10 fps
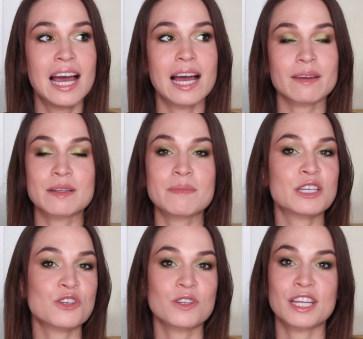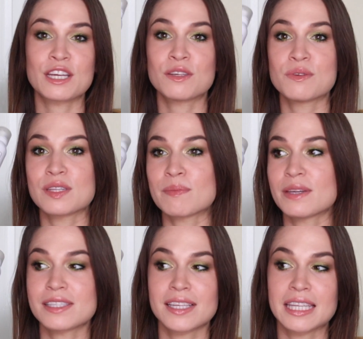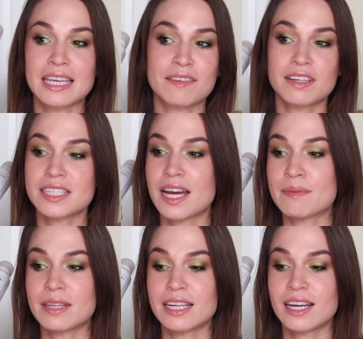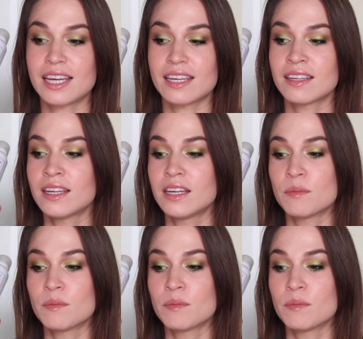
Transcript: I'm gonna make sure that I use it basically every time that I